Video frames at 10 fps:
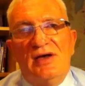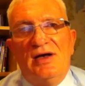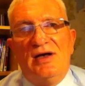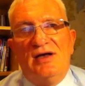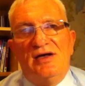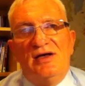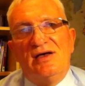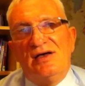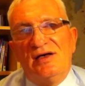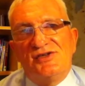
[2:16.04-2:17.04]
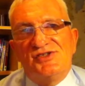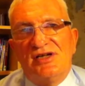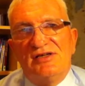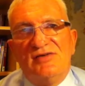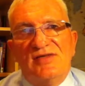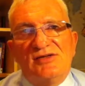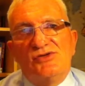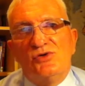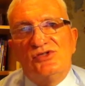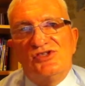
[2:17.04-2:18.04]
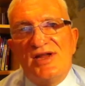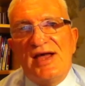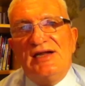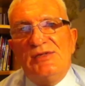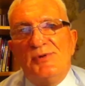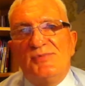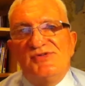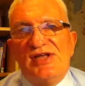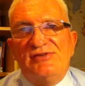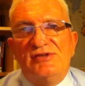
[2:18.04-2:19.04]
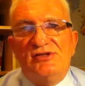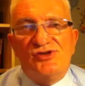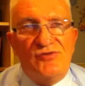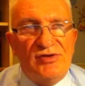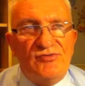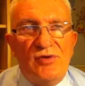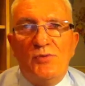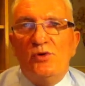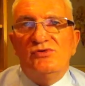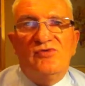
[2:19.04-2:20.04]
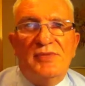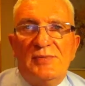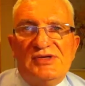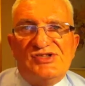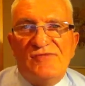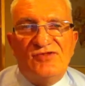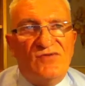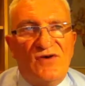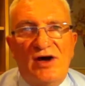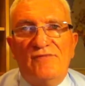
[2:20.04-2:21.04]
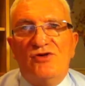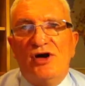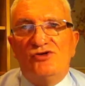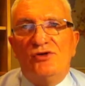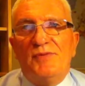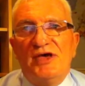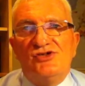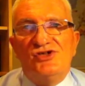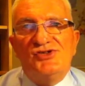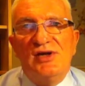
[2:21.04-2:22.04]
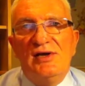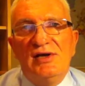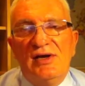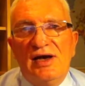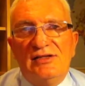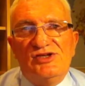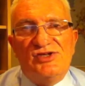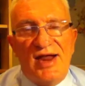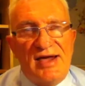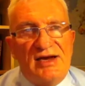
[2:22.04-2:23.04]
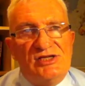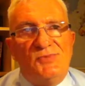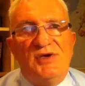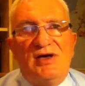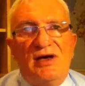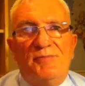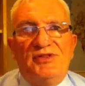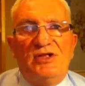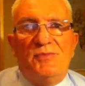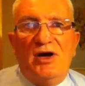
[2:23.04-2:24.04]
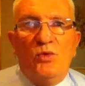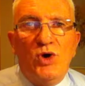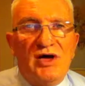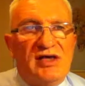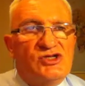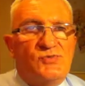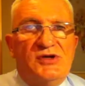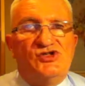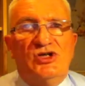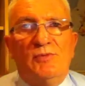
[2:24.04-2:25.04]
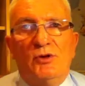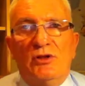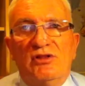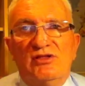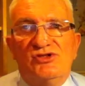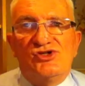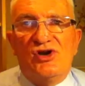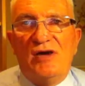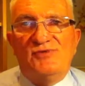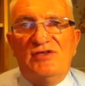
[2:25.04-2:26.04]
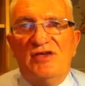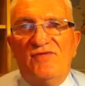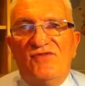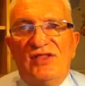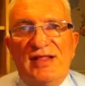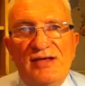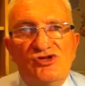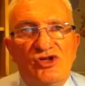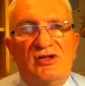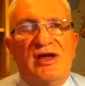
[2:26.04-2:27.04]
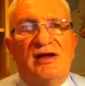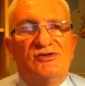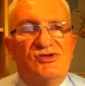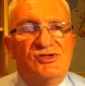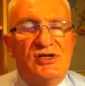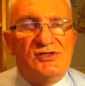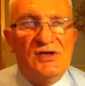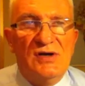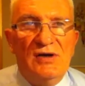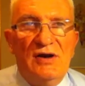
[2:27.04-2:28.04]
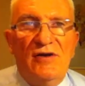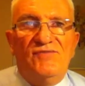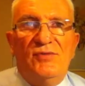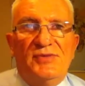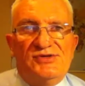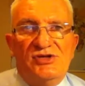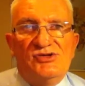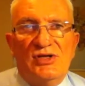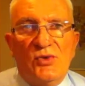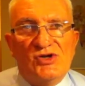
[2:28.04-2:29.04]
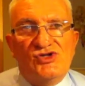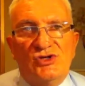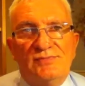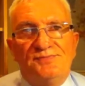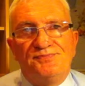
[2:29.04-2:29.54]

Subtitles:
A study of that sort is likely to be presented as a written report of maybe 75 or 100 pages and is likely to be accompanied by a working spreadsheet model that describes the financial characteristics of the business in question.